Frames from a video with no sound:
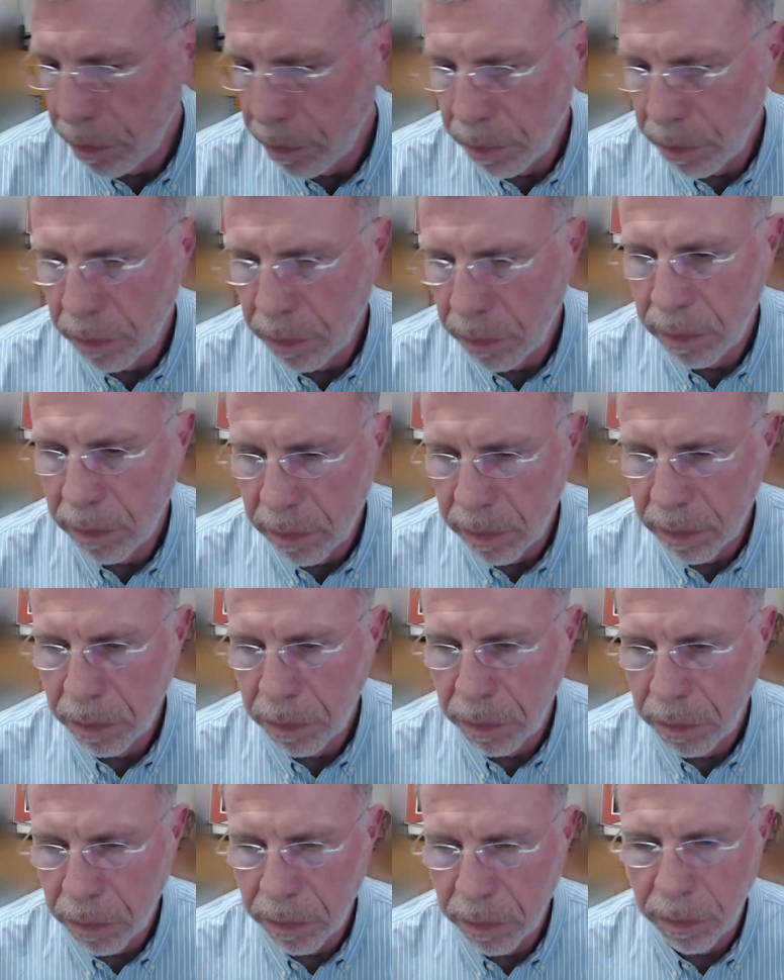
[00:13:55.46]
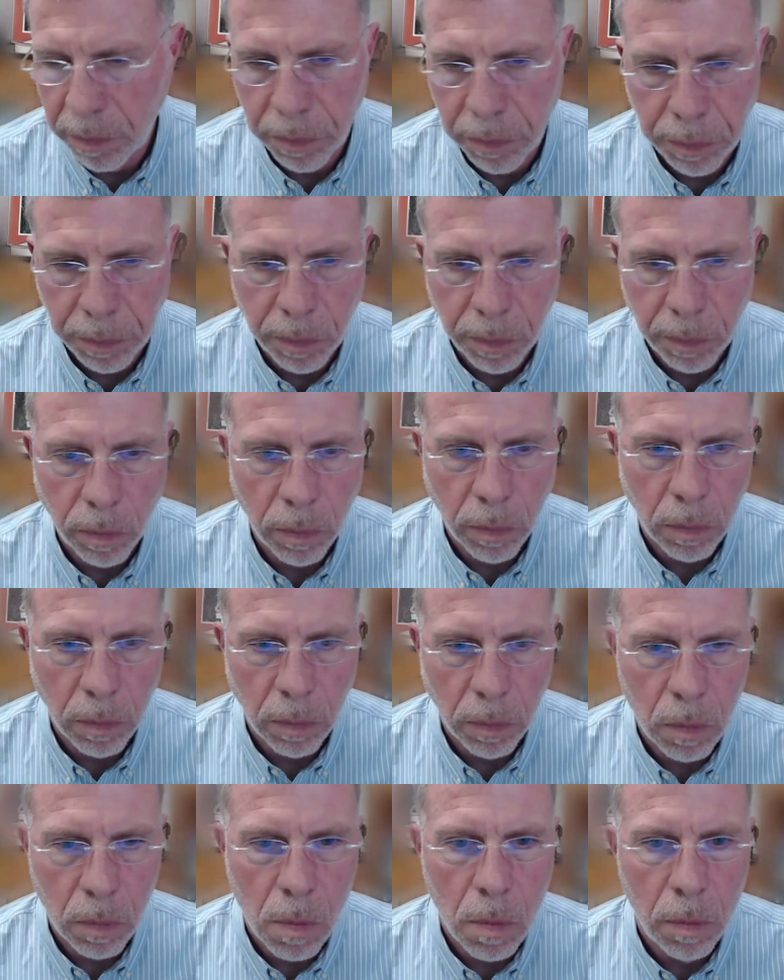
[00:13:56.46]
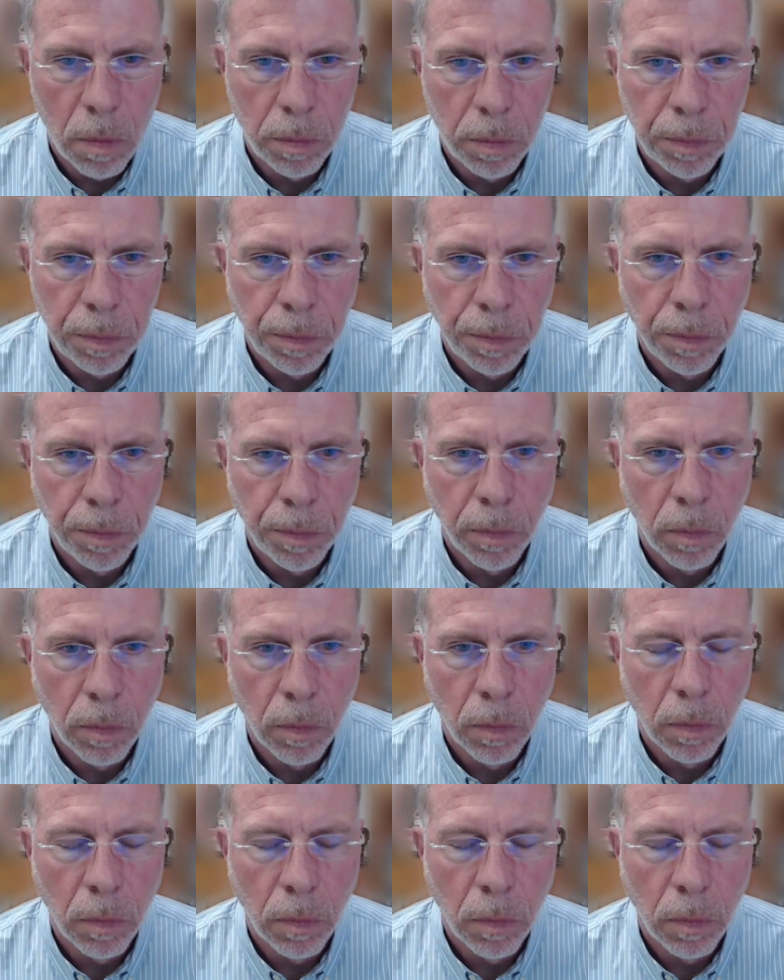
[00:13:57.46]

you, Jim, to, to, to run through all that. It's a lot of information. I